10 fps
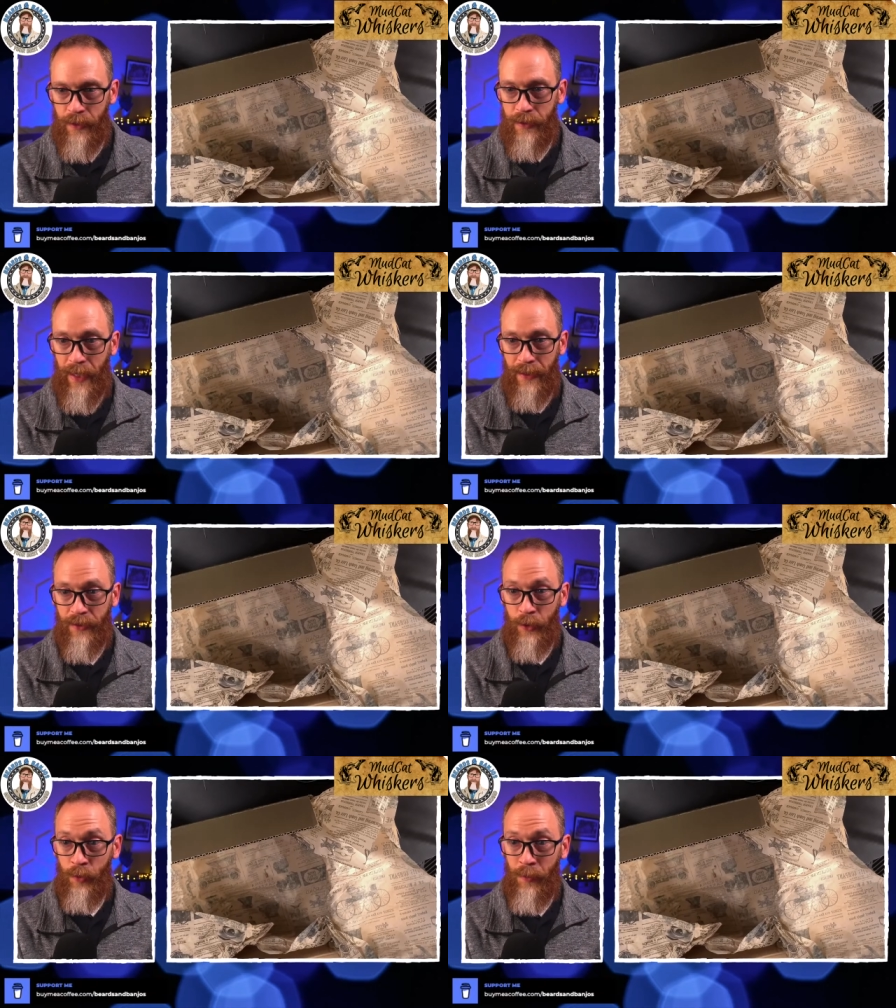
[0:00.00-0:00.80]

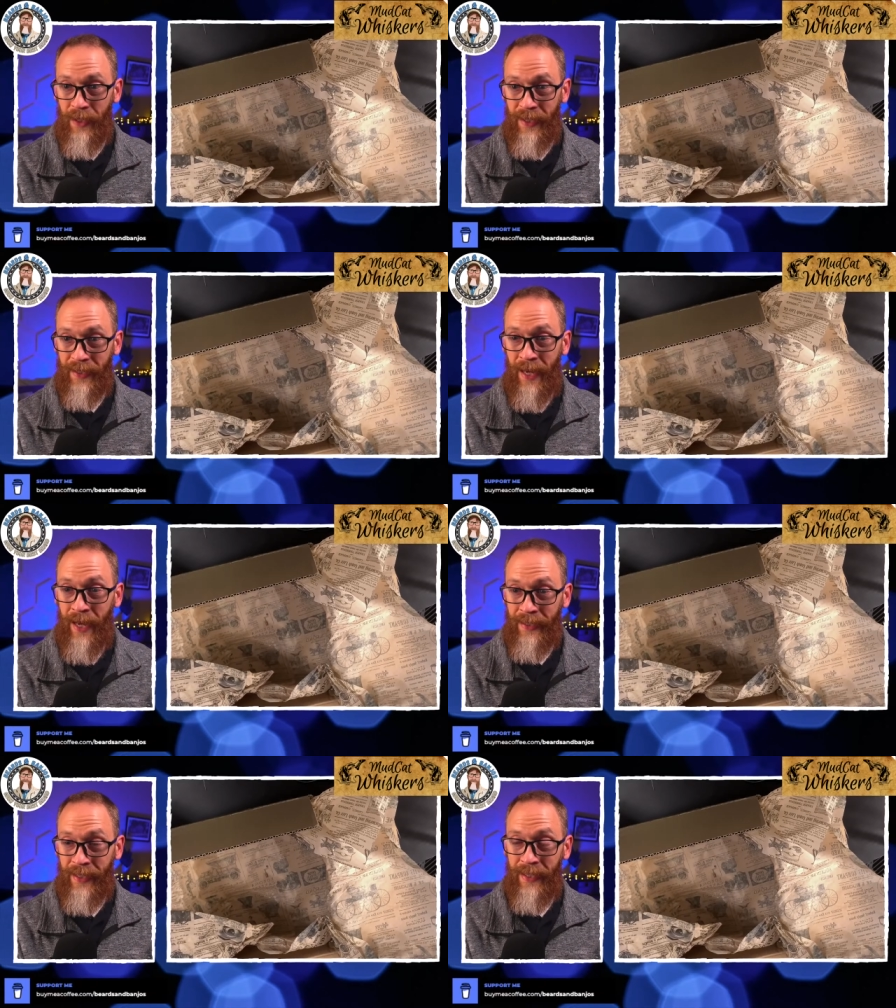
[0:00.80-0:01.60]
Satsuma and
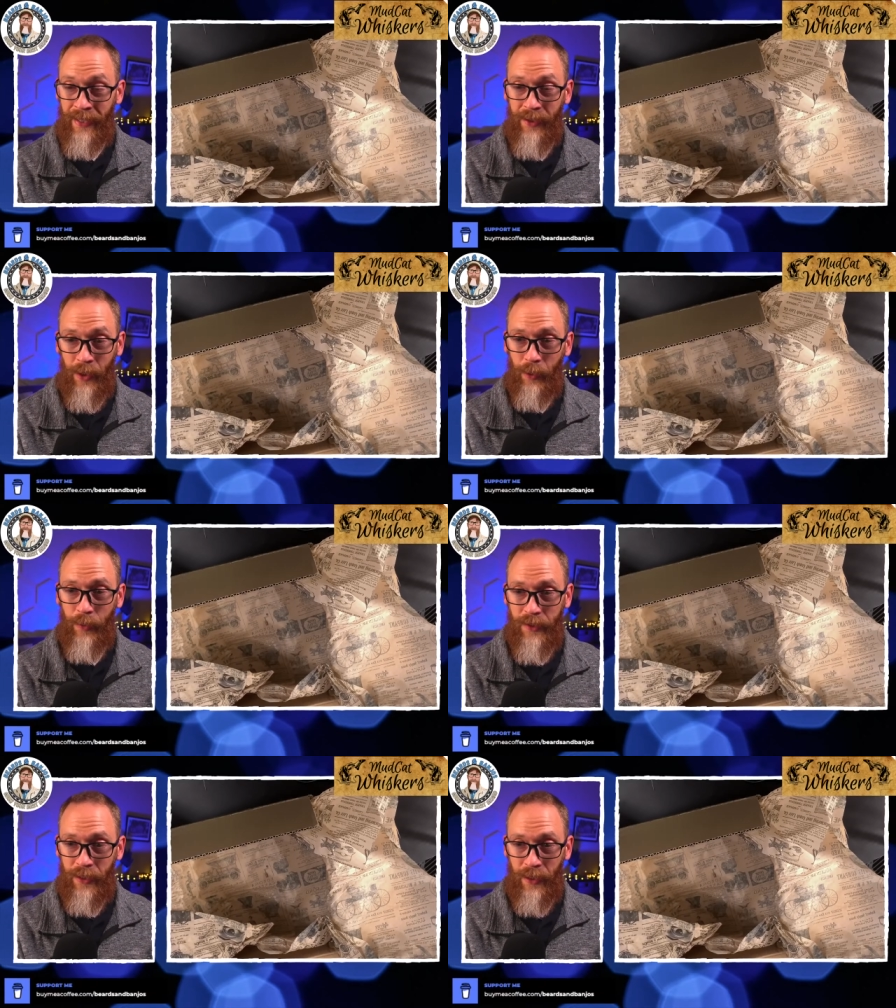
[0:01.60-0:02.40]
Cayenne. I thought I
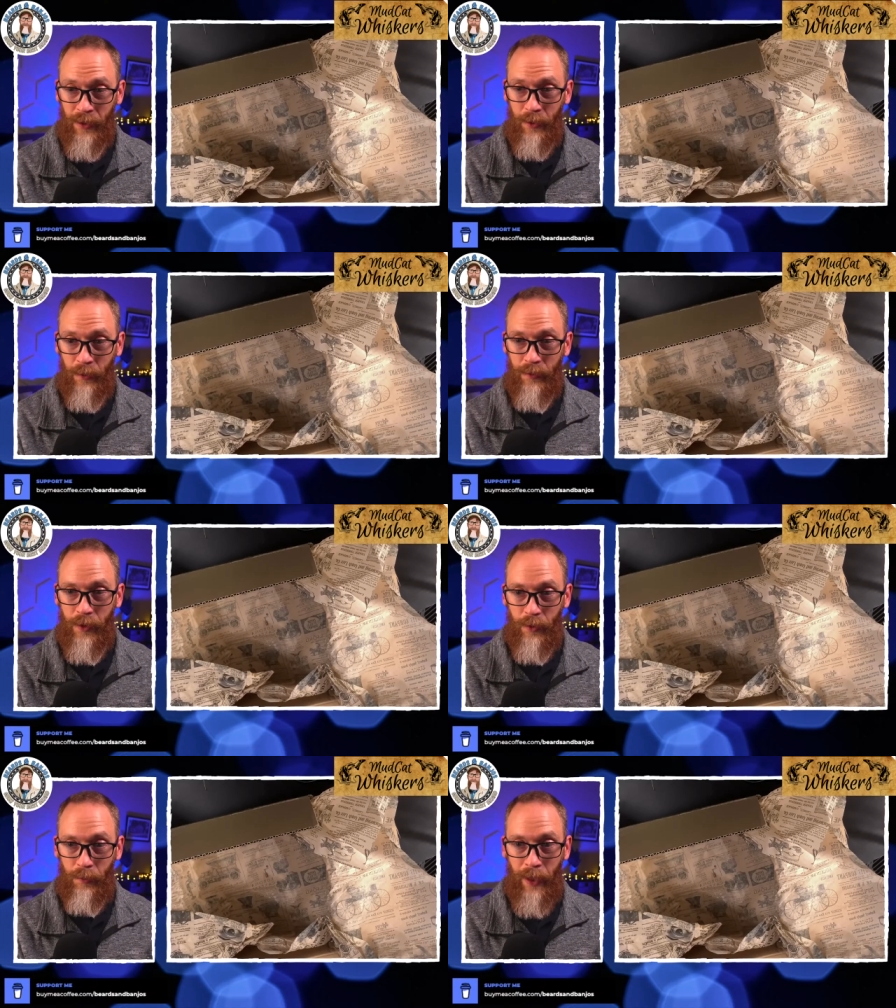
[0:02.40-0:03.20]
was getting a
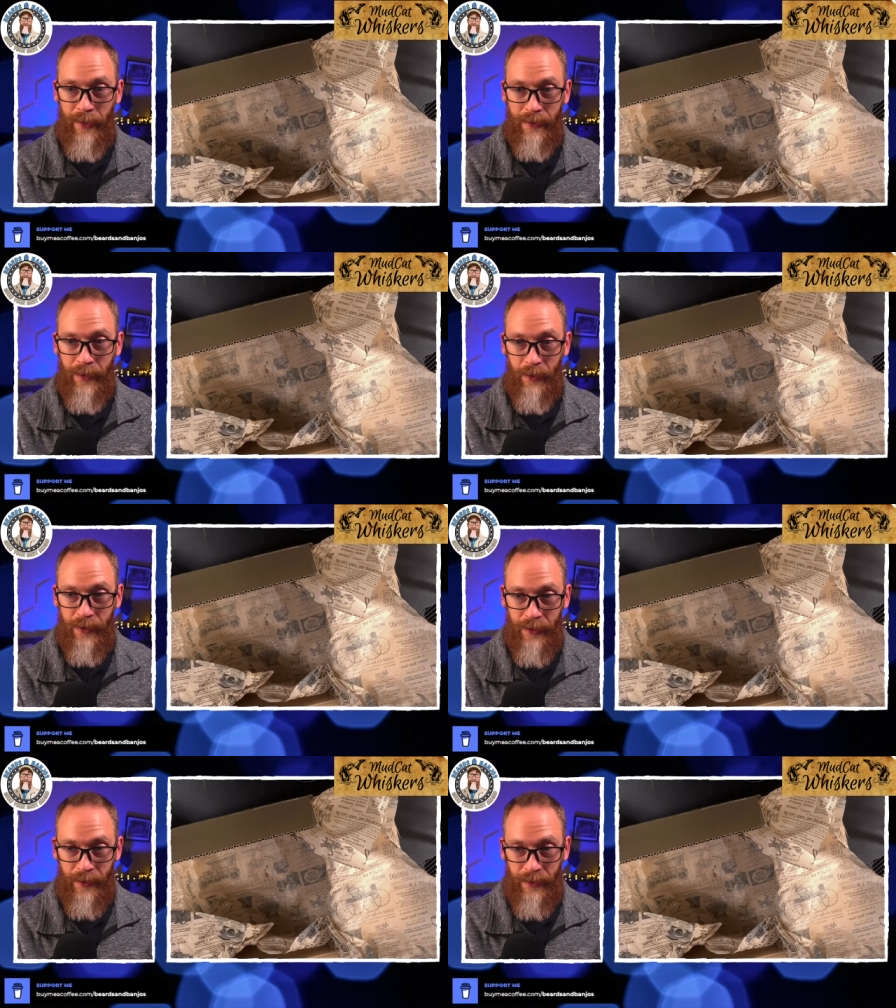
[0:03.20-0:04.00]
little bite there
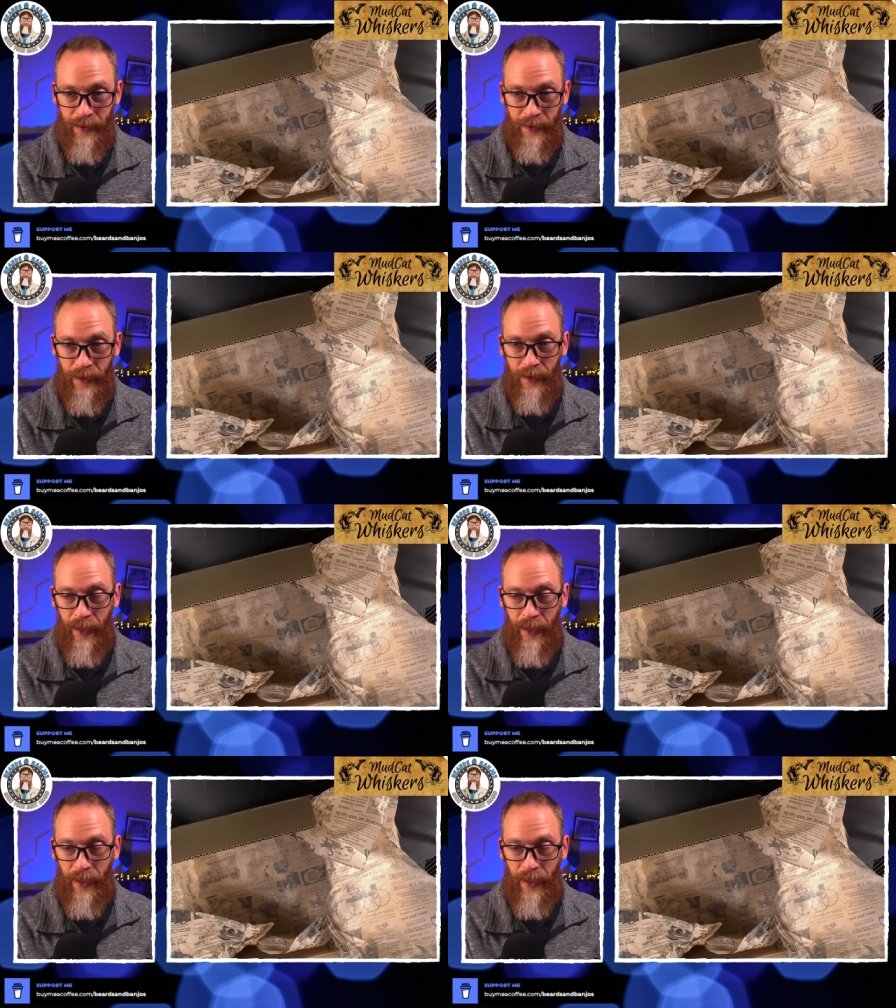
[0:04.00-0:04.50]
at the end.